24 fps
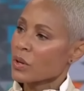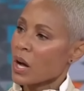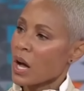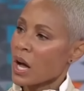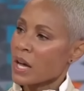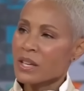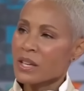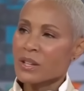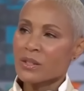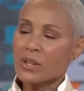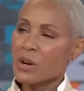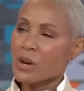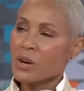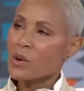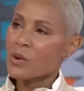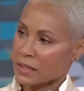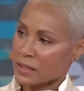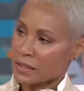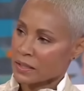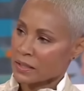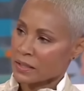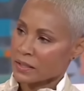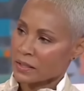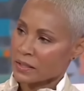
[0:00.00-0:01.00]
you know,
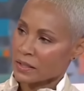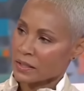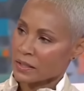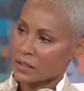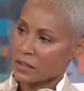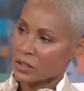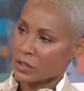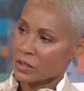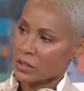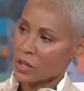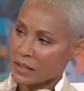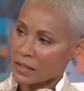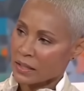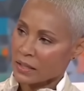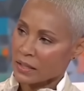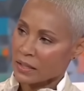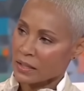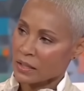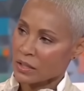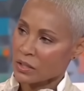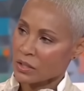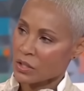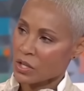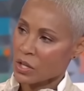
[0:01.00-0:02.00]
mm-hmm. you know,
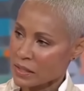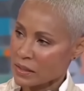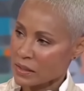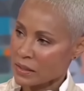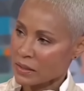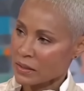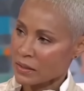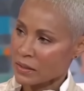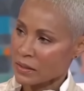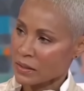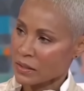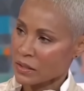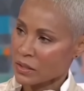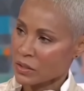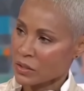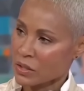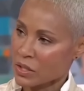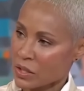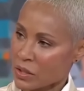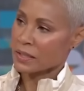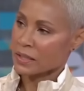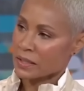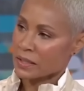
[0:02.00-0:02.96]
you know, mm-hmm. you know.